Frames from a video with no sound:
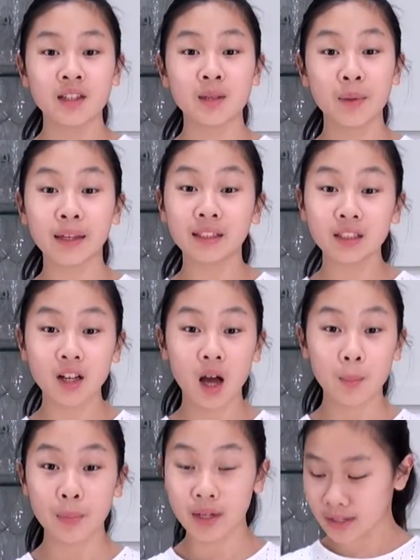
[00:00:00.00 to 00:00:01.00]
To make the
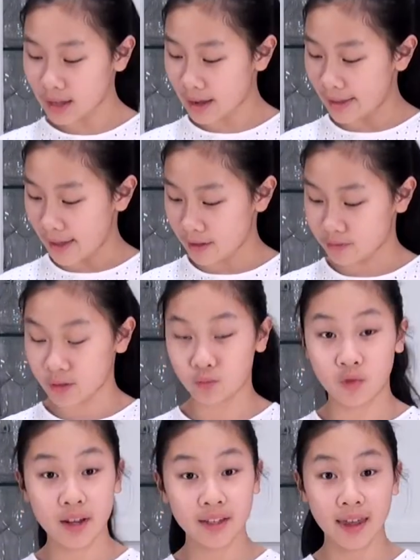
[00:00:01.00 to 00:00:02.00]
toppings, I have some
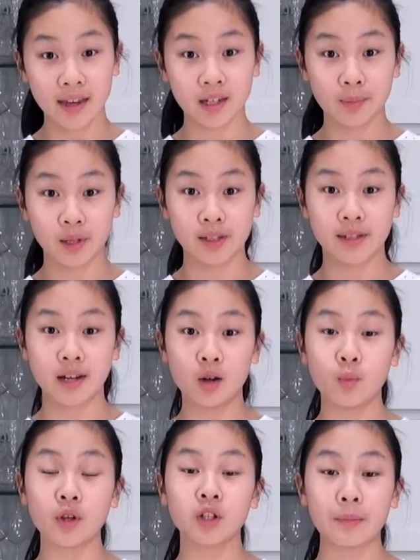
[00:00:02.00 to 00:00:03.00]
red candy melts here,
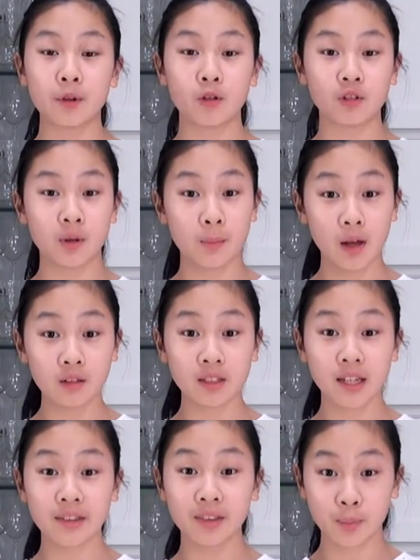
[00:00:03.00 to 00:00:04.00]
which I'm going to melt
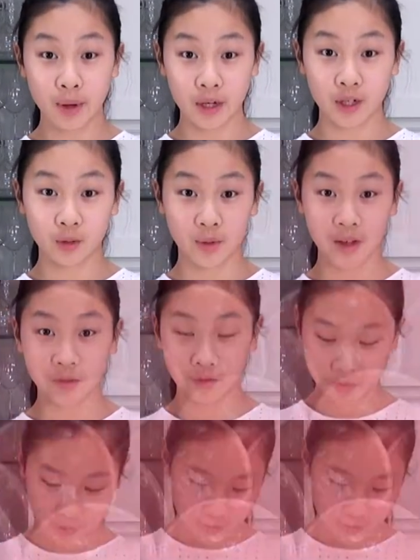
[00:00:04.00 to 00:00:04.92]
in the microwave.